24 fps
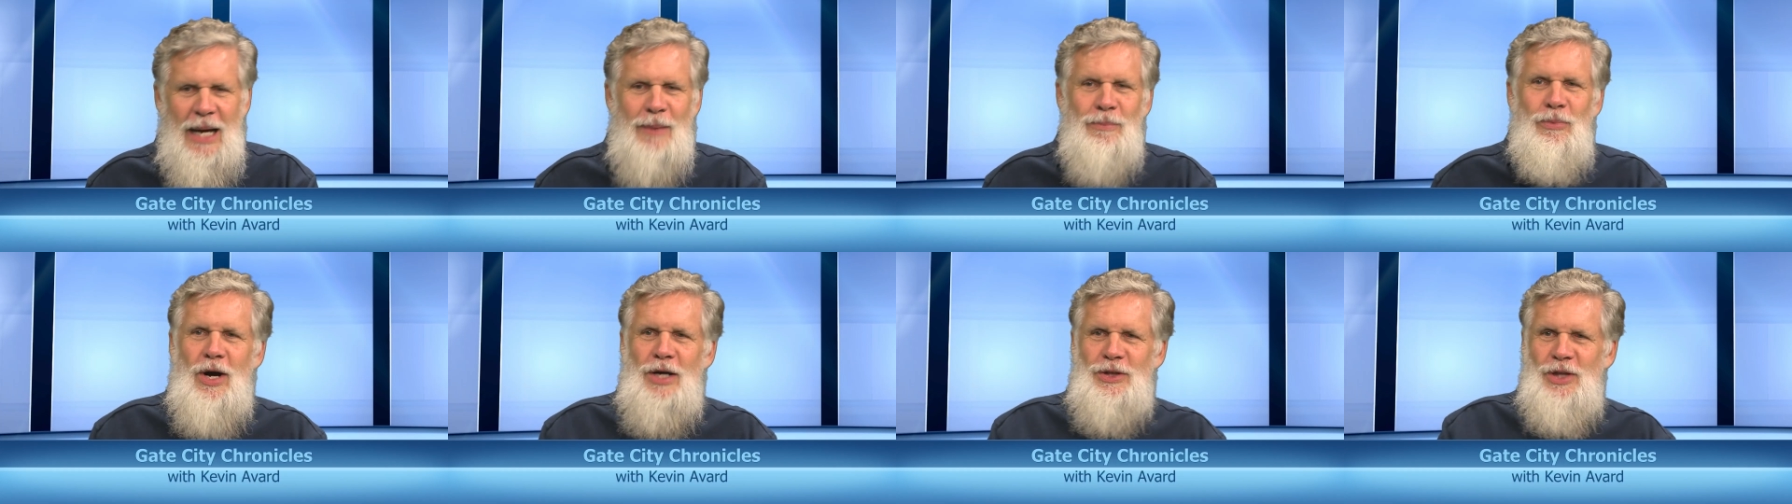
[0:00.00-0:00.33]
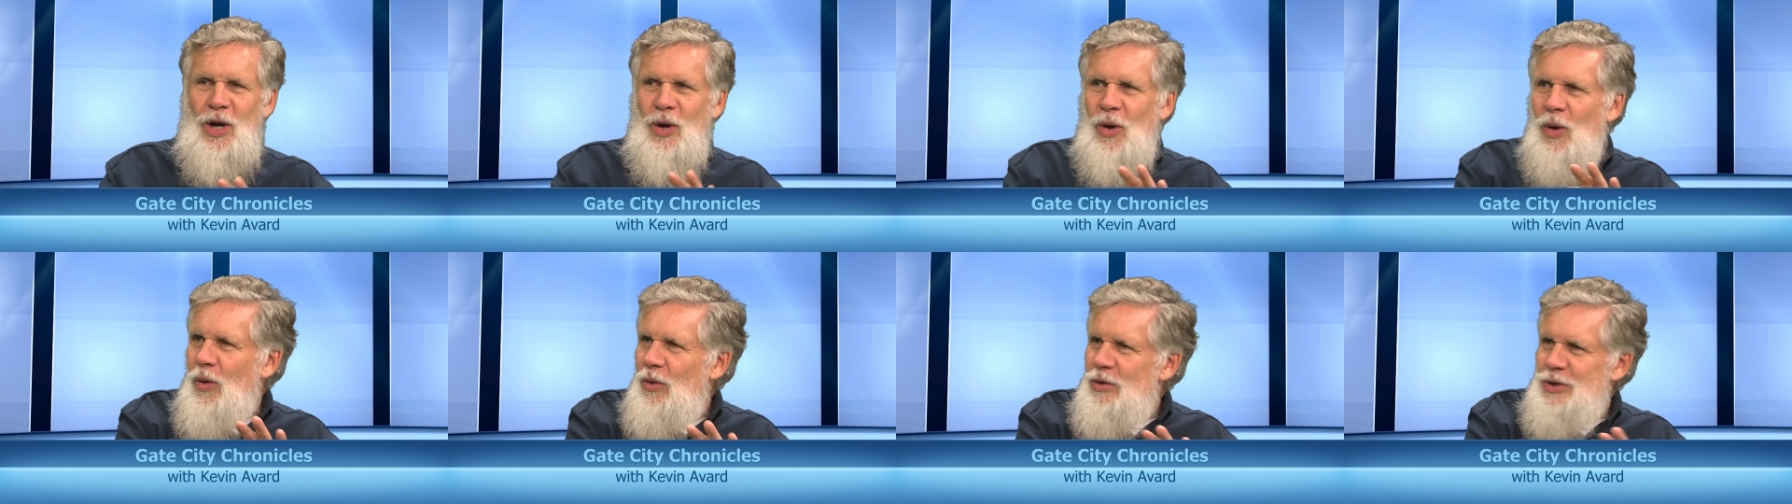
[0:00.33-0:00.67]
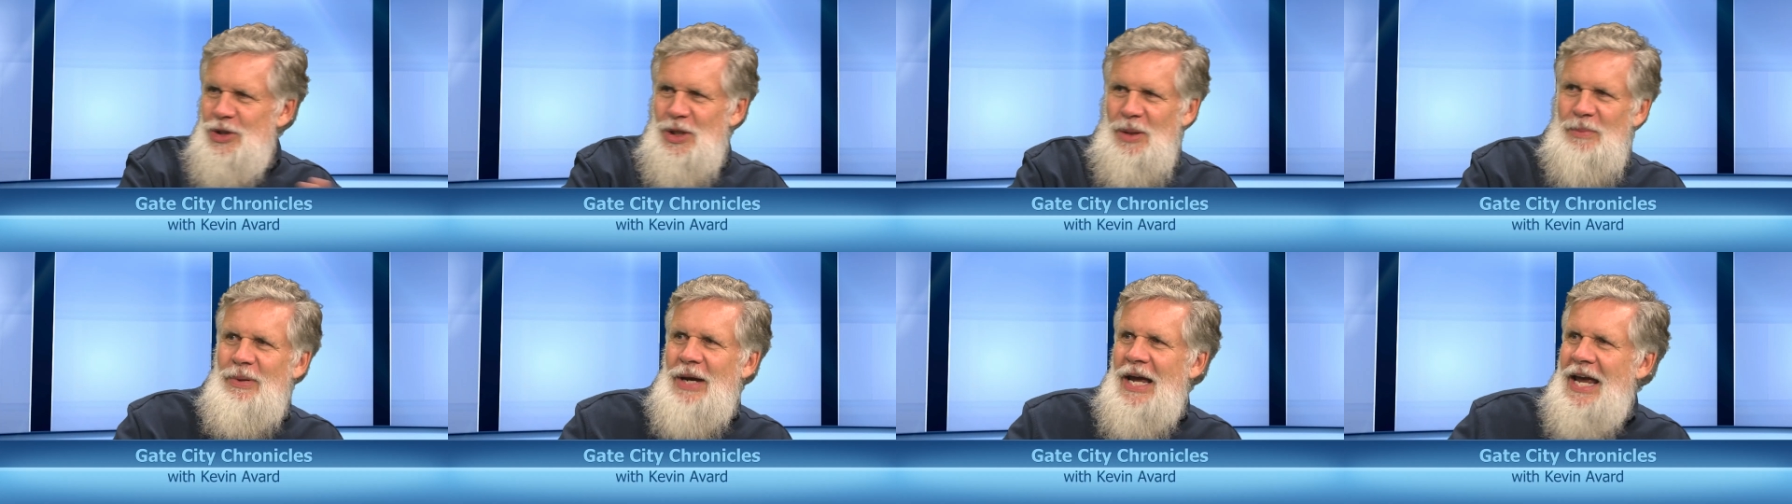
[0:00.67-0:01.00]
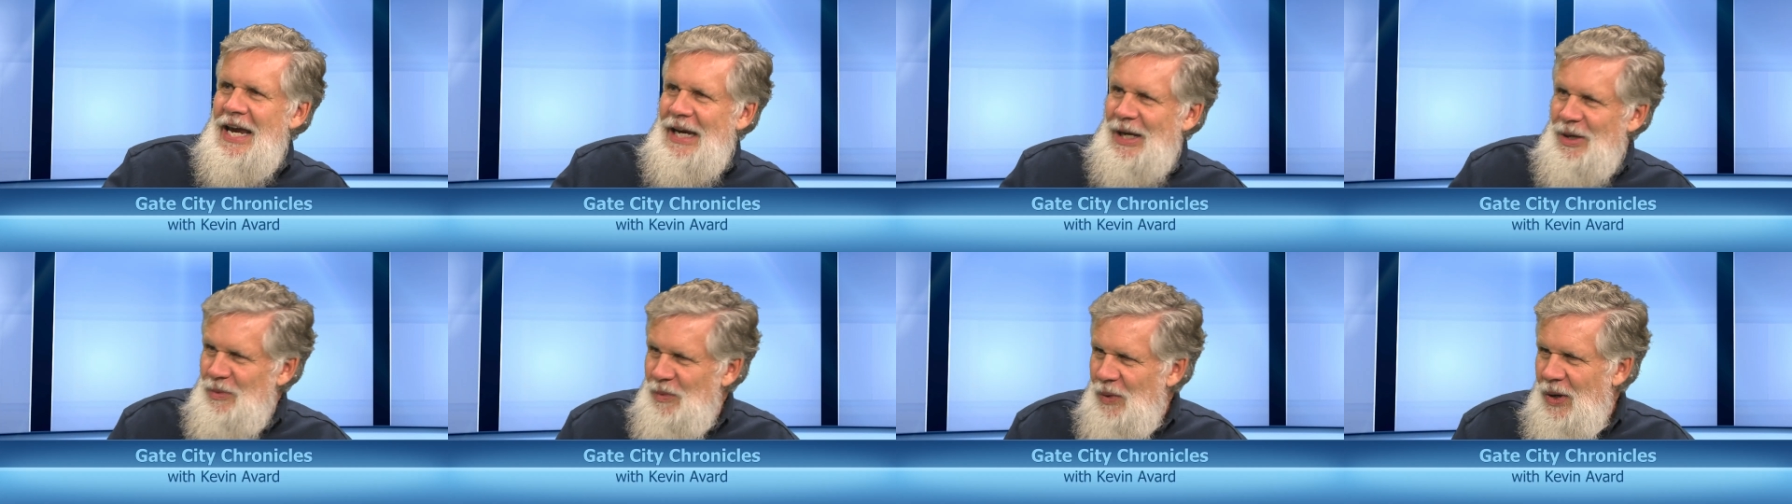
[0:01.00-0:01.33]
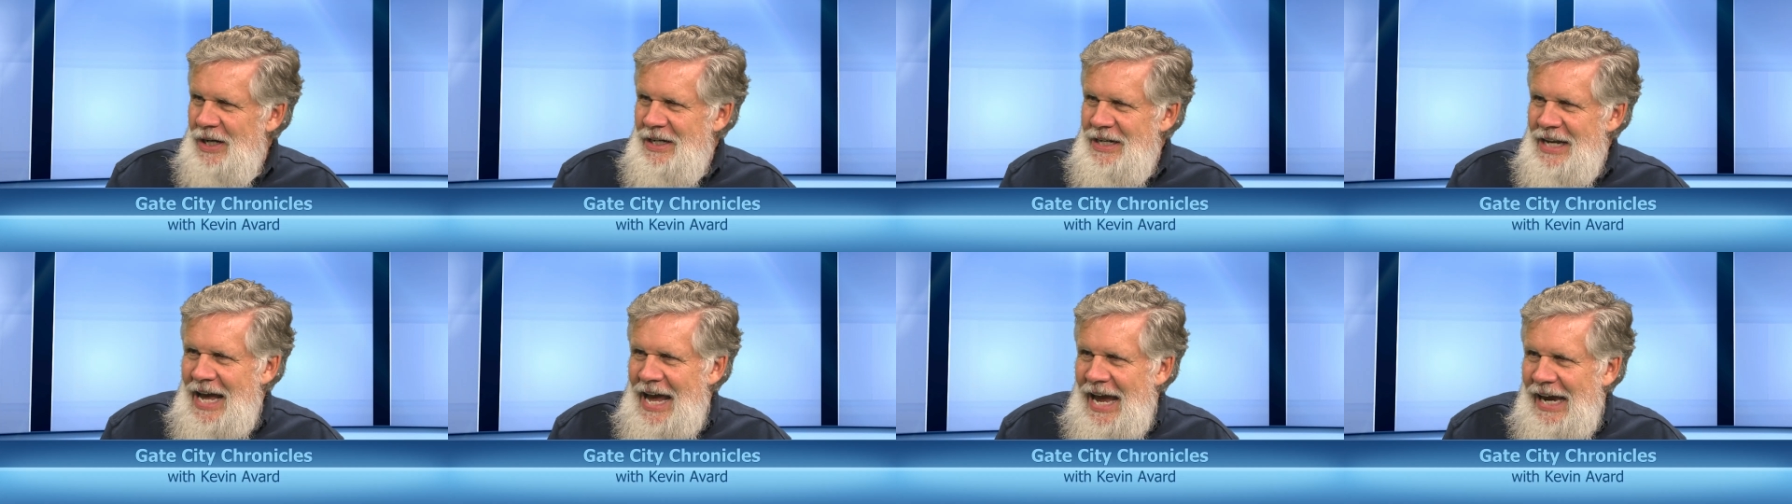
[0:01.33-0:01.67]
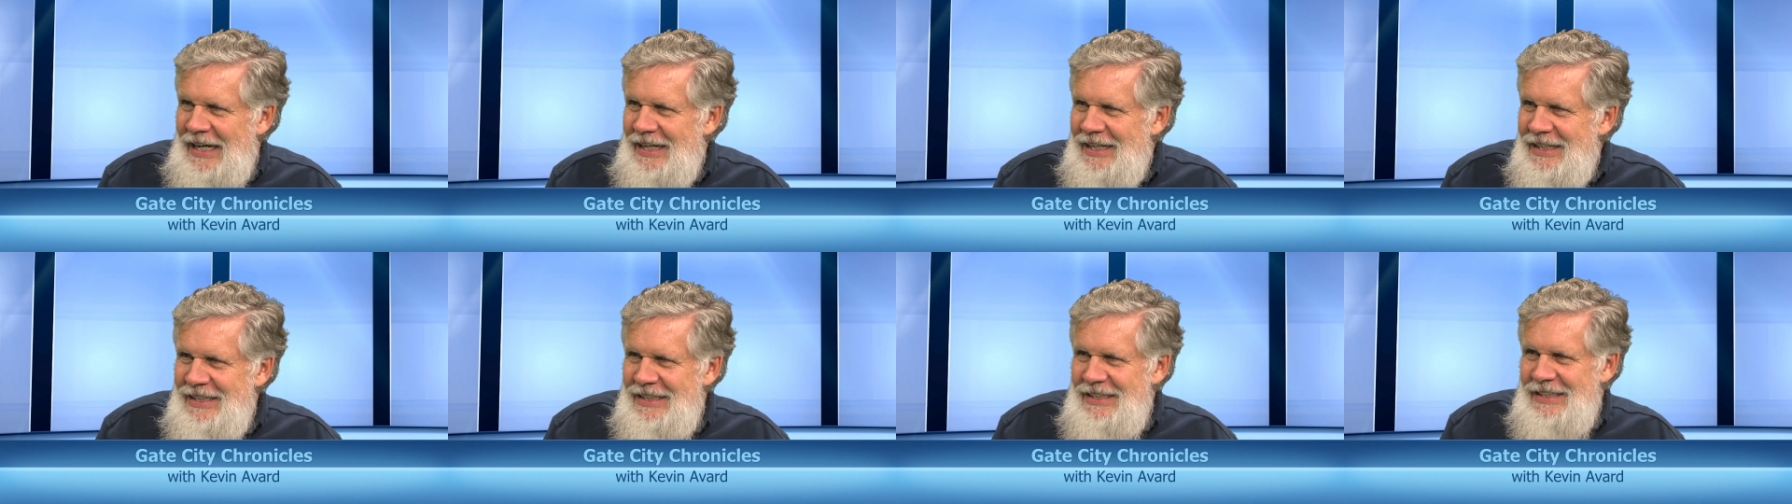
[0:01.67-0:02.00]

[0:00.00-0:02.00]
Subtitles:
I bought the whole shebang in one day.